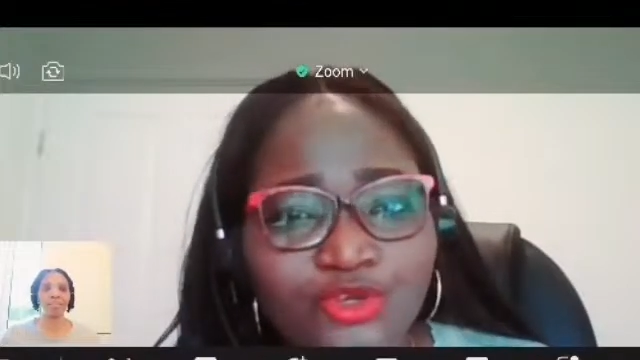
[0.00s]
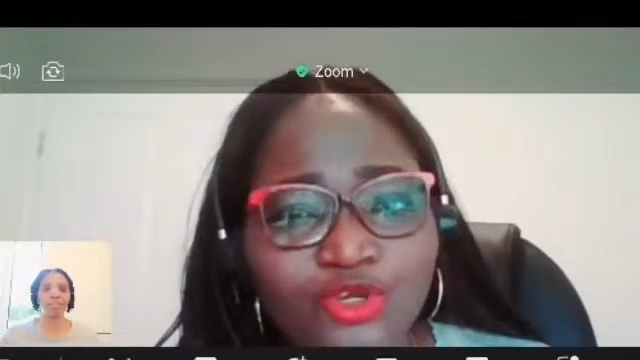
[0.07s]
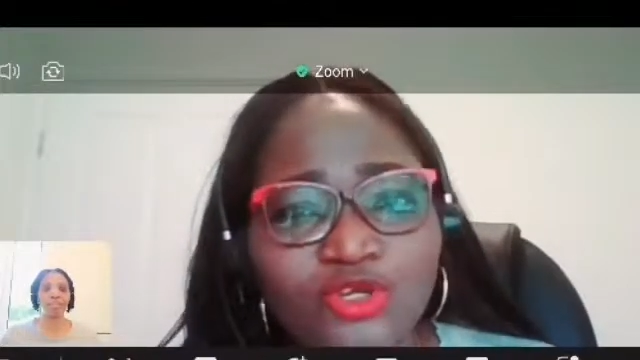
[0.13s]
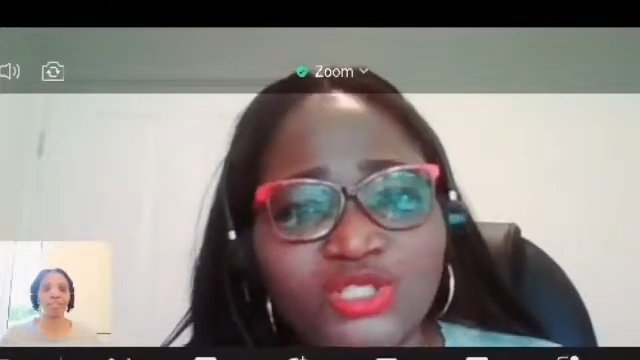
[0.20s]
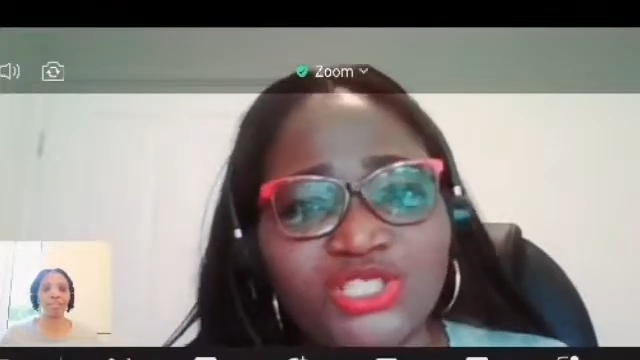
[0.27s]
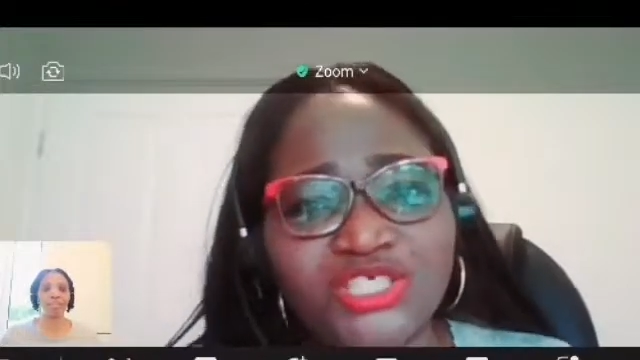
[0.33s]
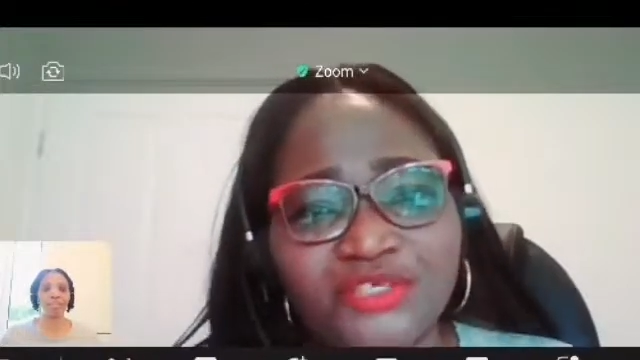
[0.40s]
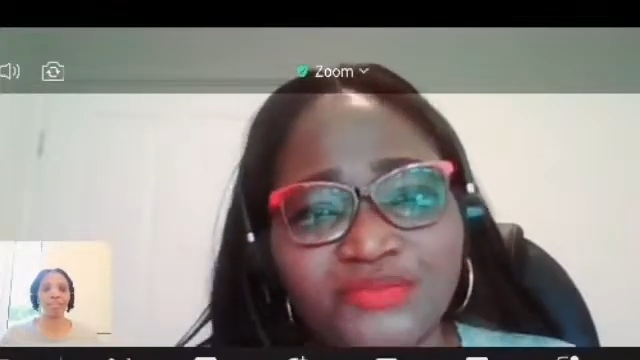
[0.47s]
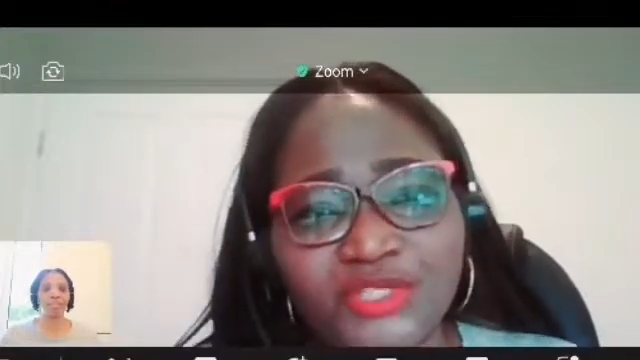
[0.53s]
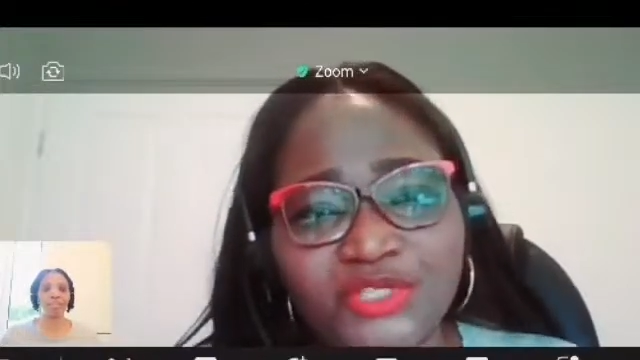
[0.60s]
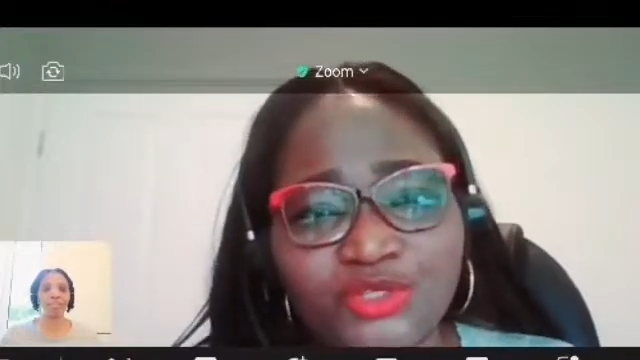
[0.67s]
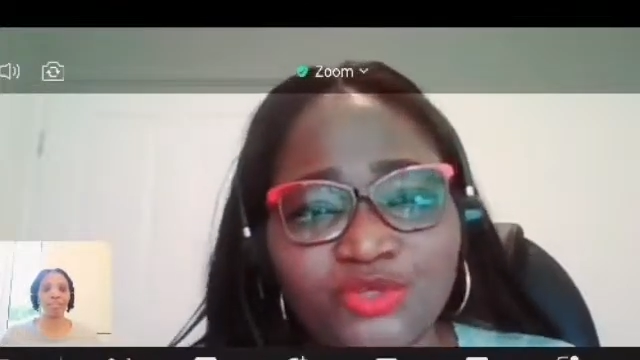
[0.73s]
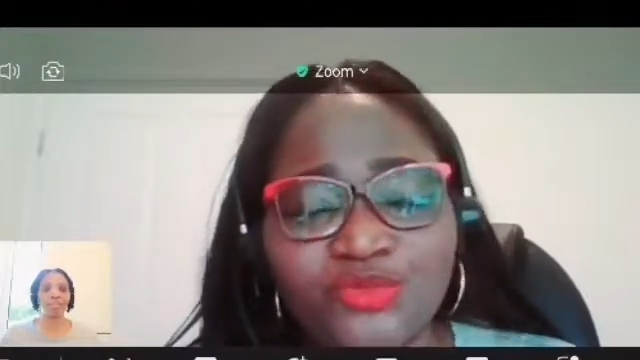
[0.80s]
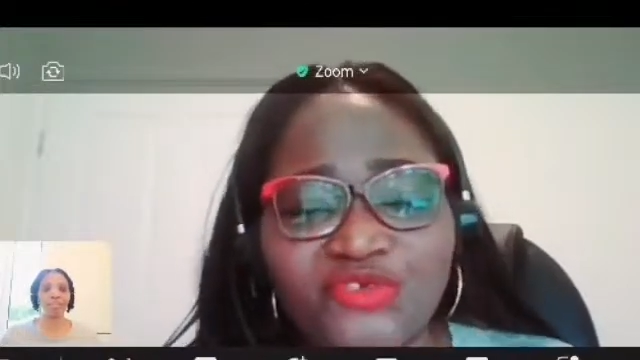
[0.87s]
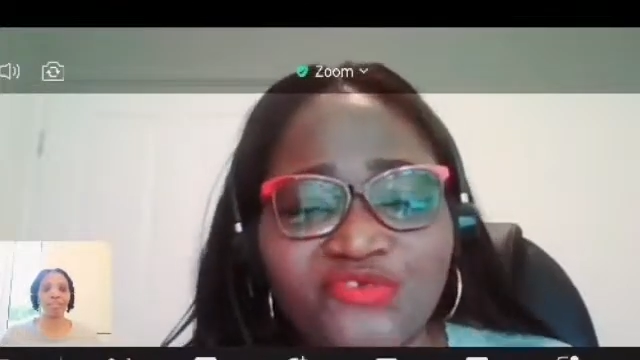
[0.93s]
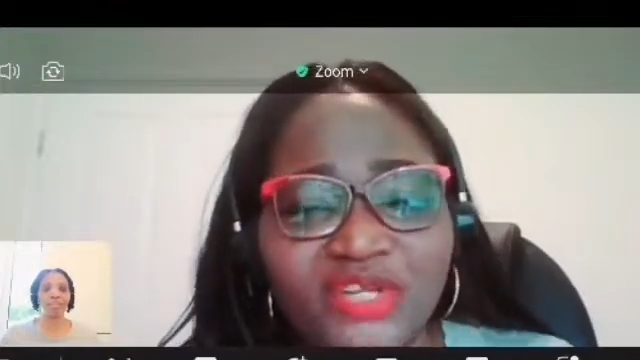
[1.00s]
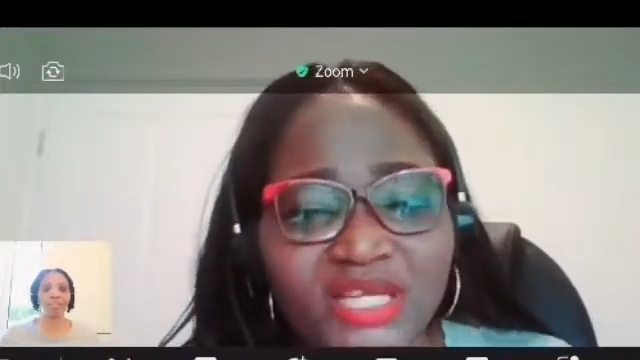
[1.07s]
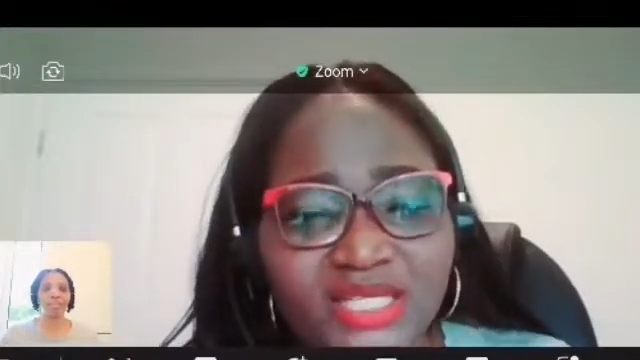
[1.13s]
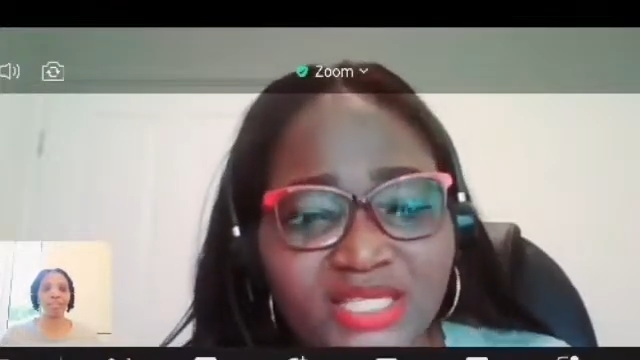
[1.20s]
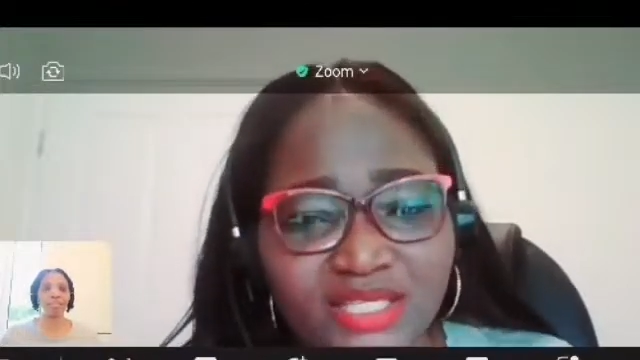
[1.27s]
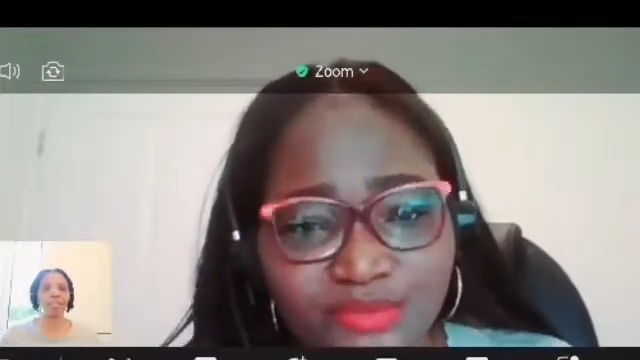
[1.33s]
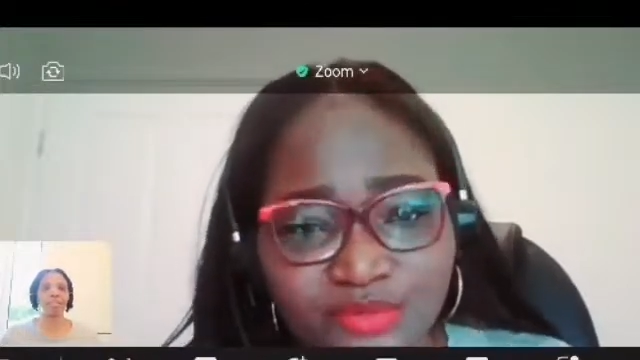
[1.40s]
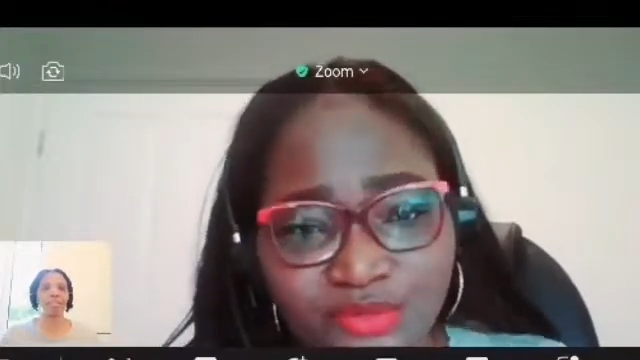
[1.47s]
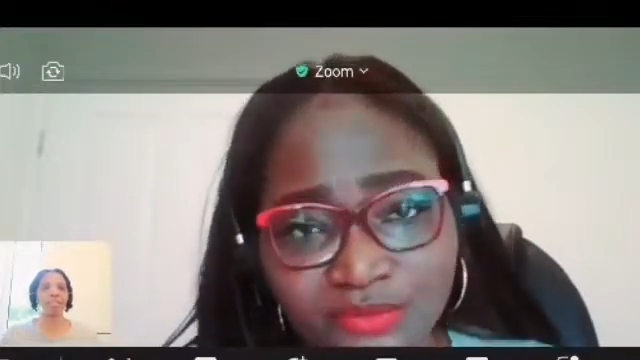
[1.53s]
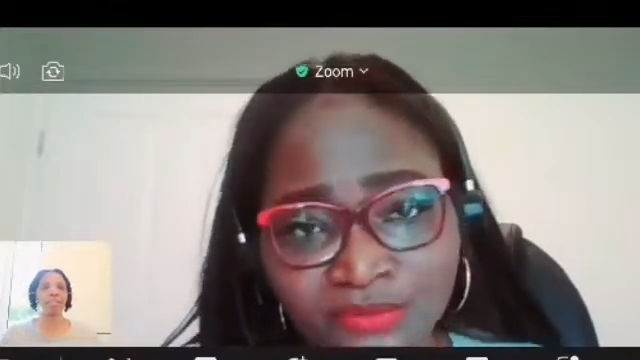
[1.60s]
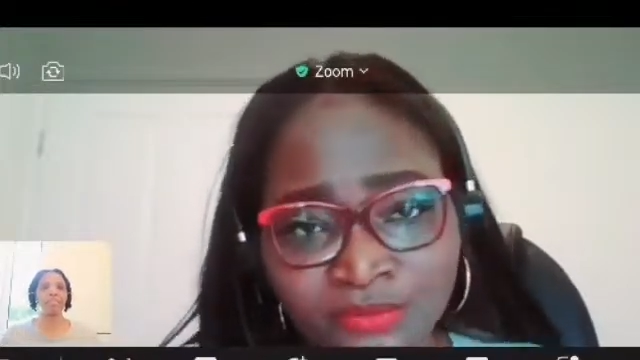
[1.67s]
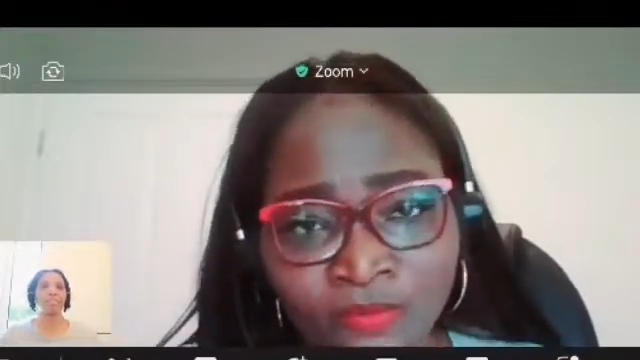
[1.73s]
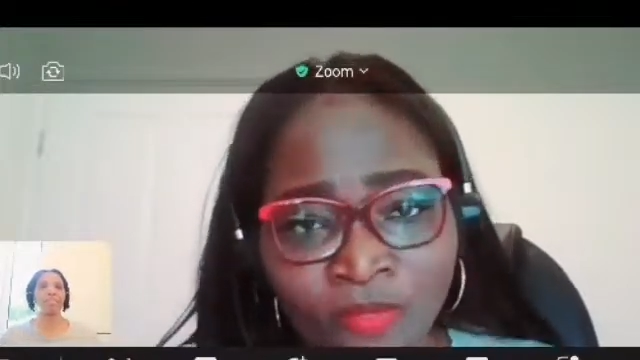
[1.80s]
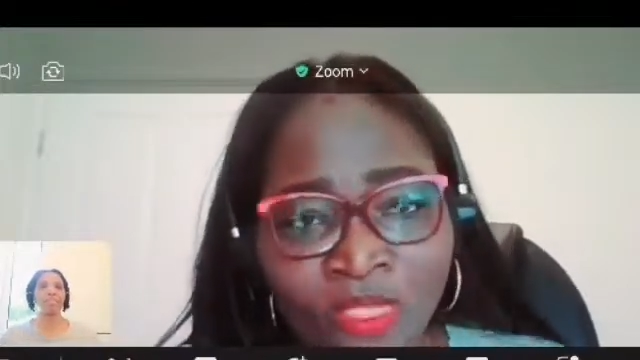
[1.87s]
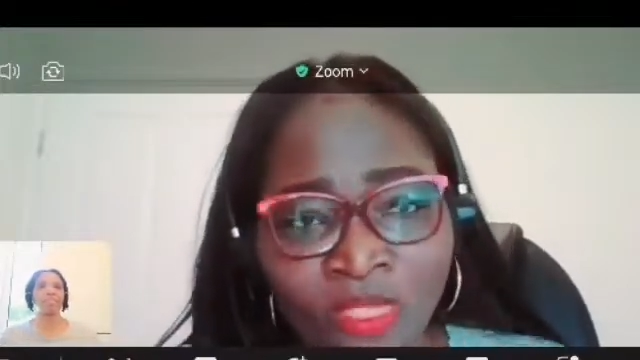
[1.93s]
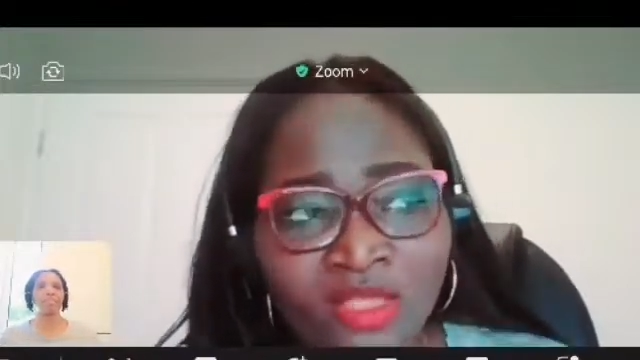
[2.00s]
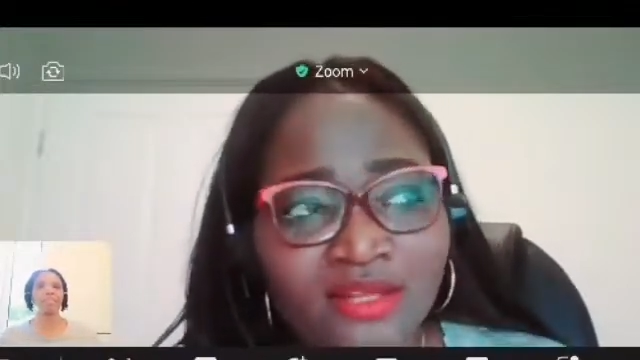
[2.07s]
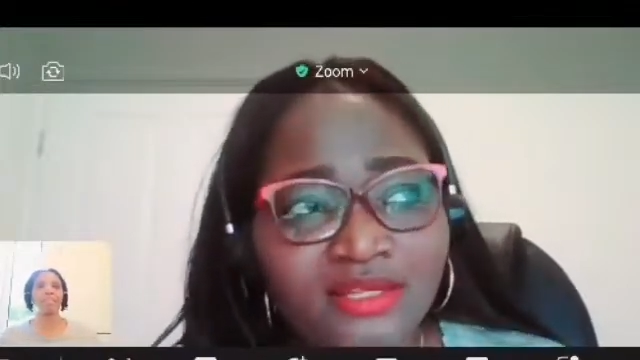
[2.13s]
your shifts to be flexible.